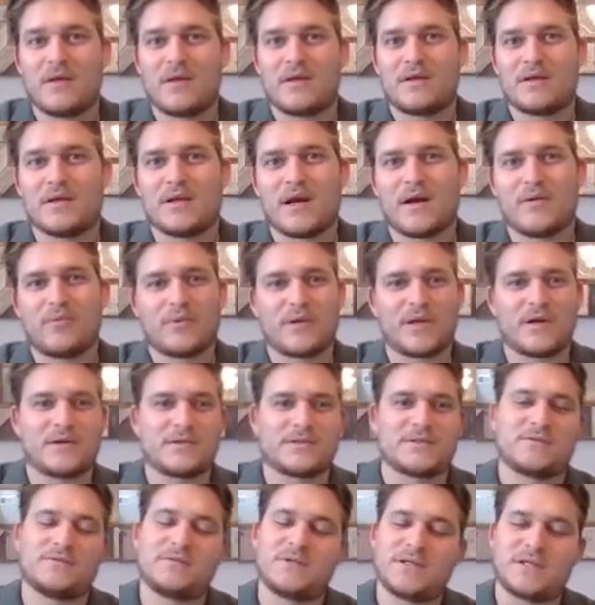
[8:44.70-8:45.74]
we
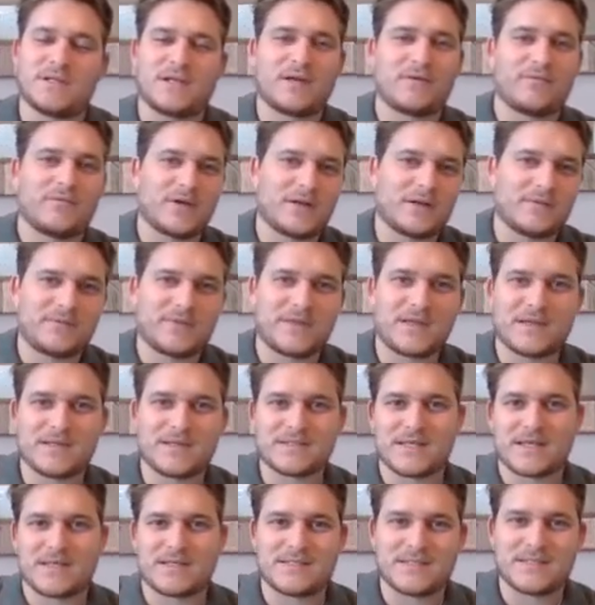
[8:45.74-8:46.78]
also need to get rid of
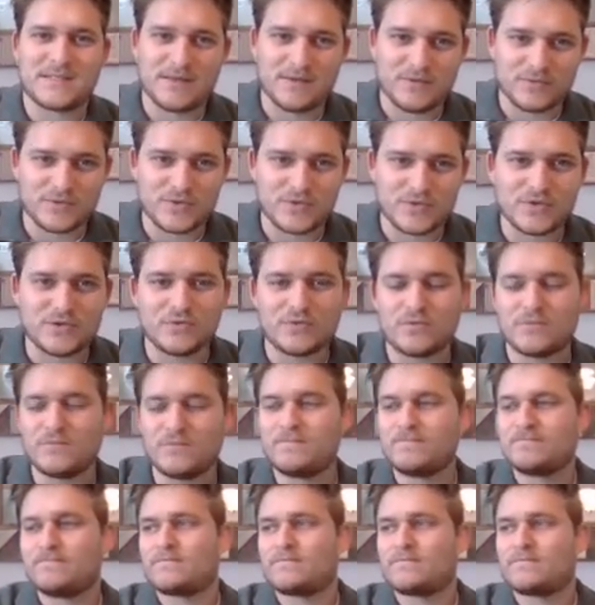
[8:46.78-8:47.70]
things like CO2,